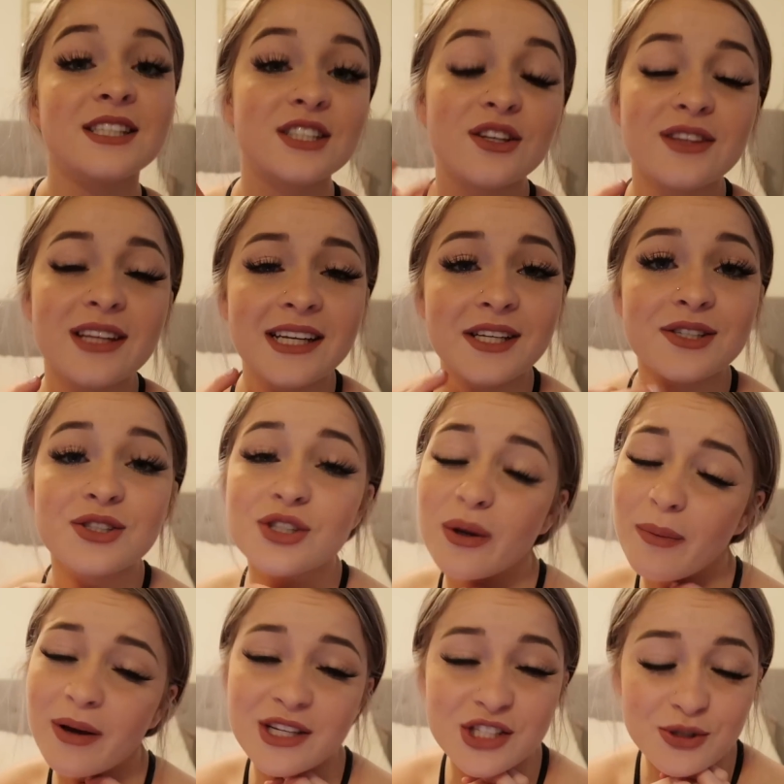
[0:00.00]
So thank you so
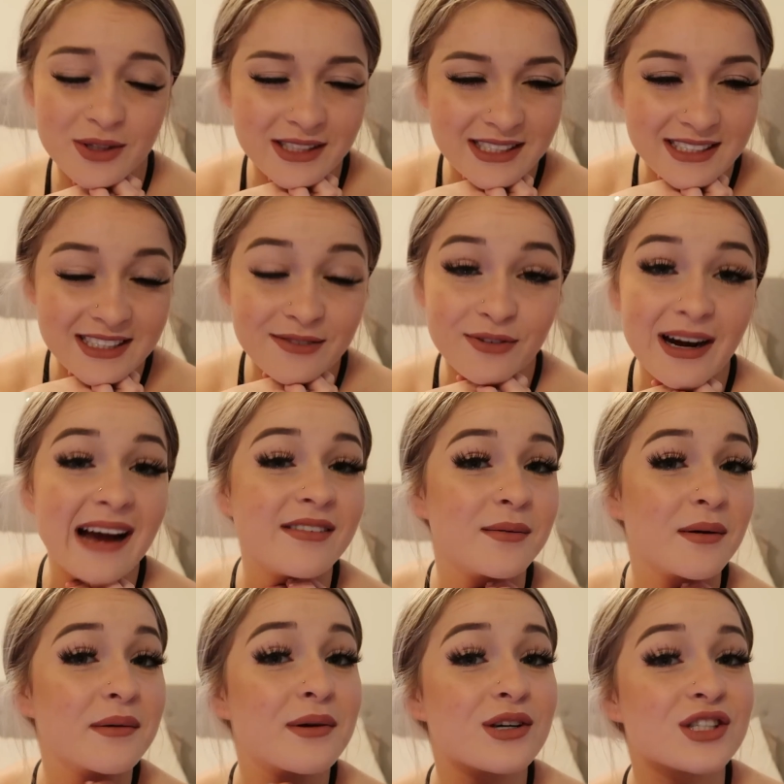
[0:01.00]
much to Alyssa for having
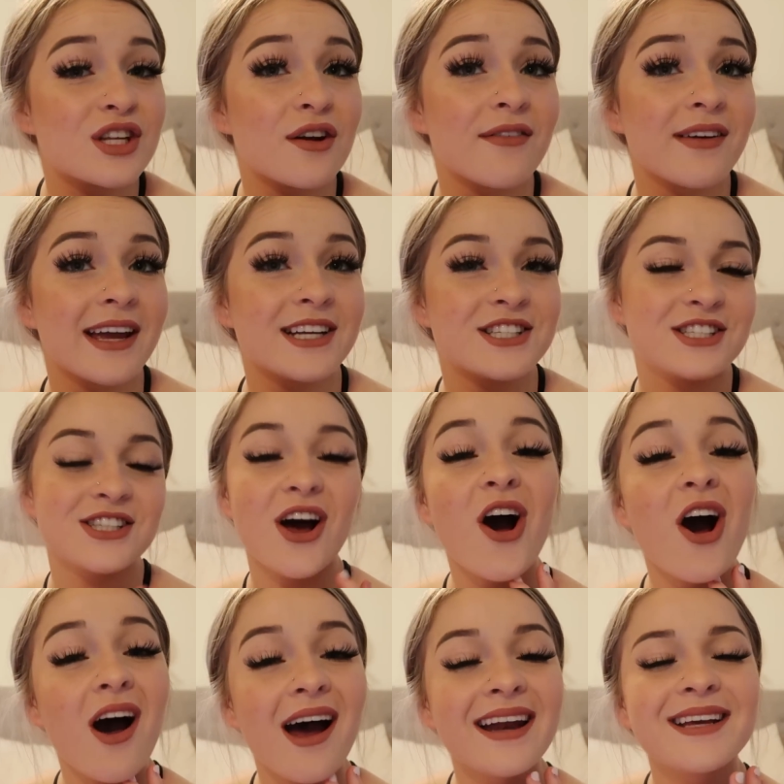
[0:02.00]
my post notifications
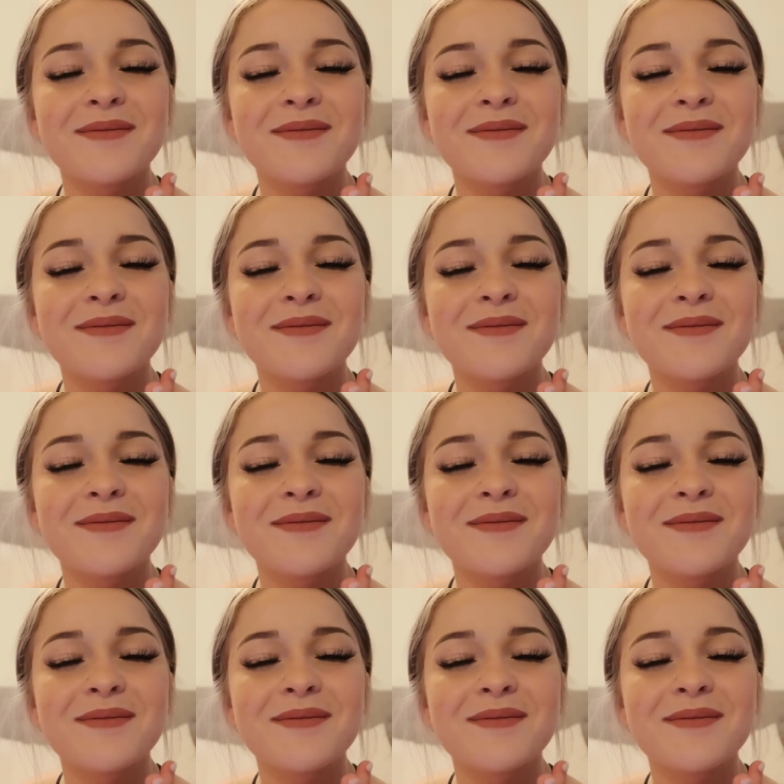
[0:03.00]
on.